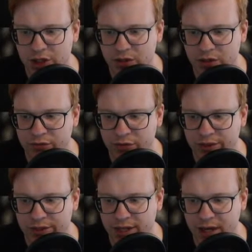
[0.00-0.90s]
not for a
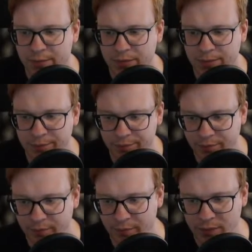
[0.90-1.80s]
type,
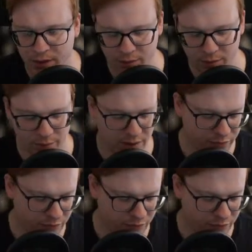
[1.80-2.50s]
but for